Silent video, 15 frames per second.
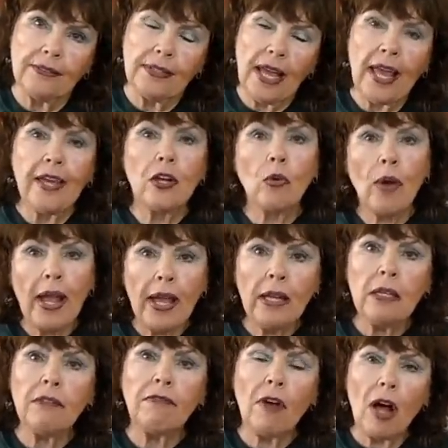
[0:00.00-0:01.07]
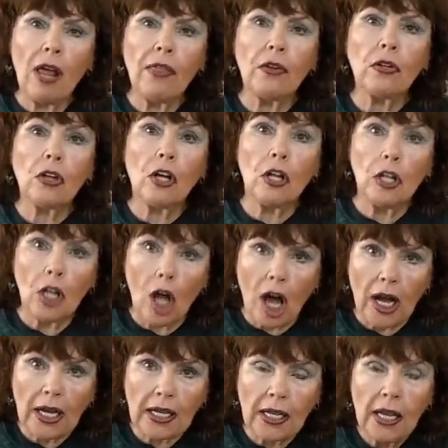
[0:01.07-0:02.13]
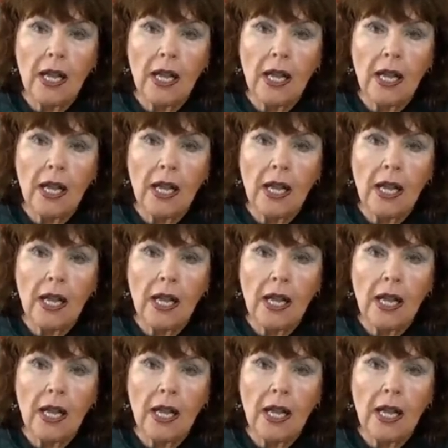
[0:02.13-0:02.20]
a grandfather clock,